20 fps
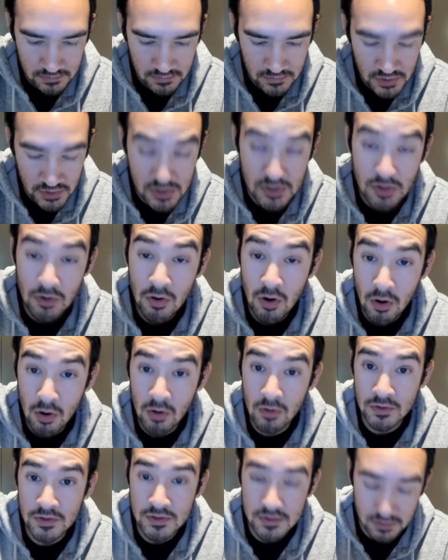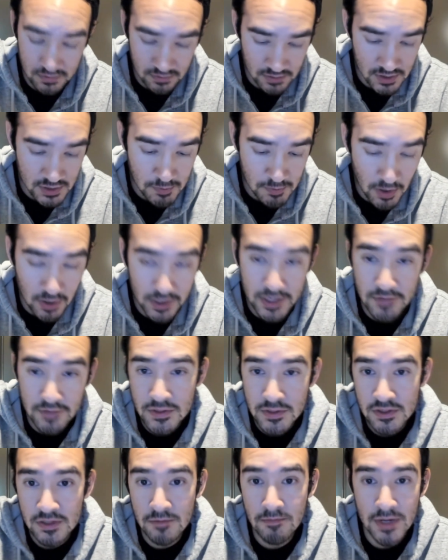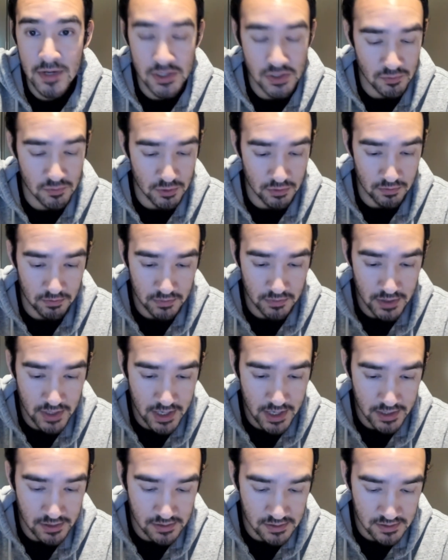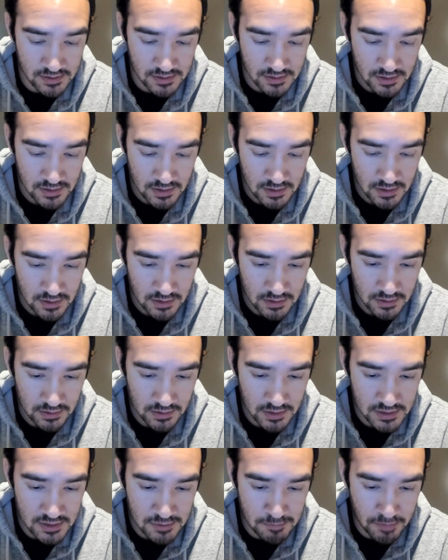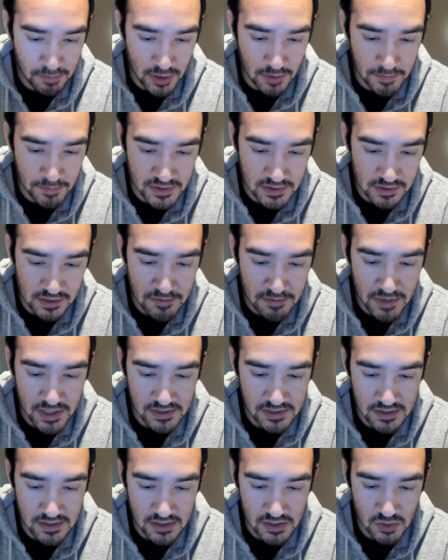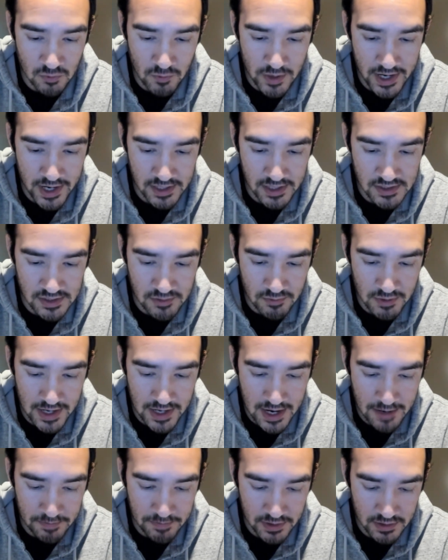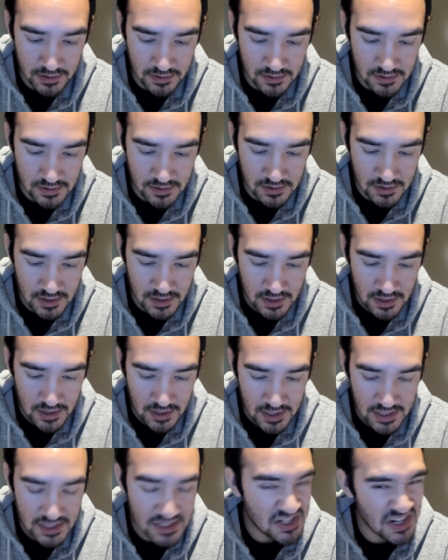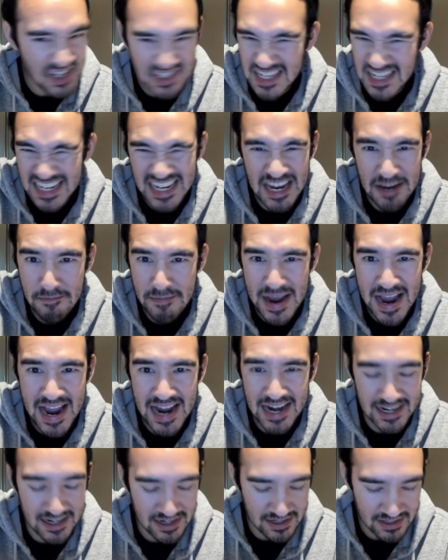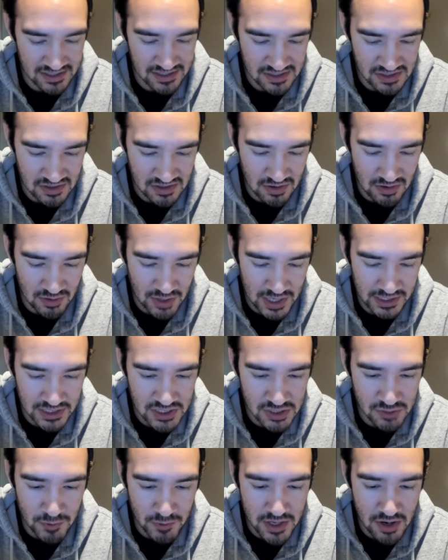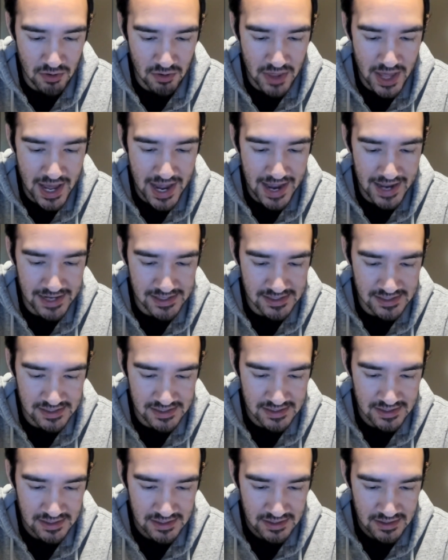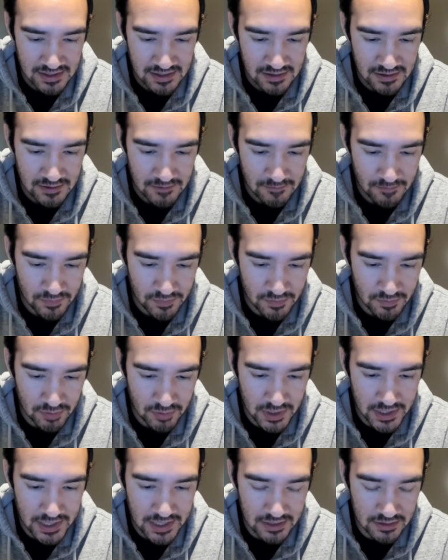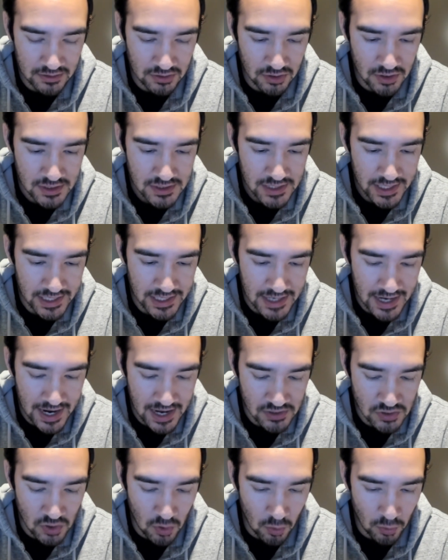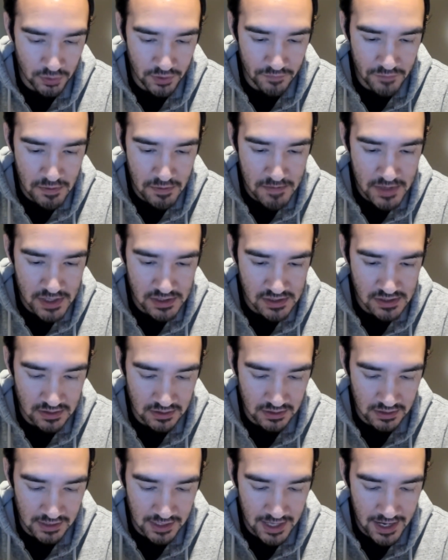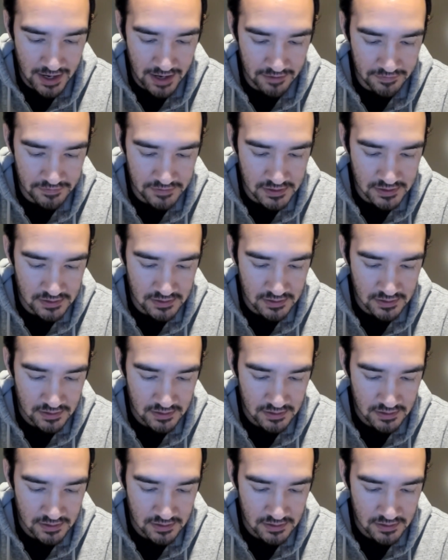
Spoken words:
Still holds. This ball gives you some miss room. Nice. Let's purposely miss this way, see what happens. Doesn't get back, so at least we know that. But it looks like it has hold if you miss left.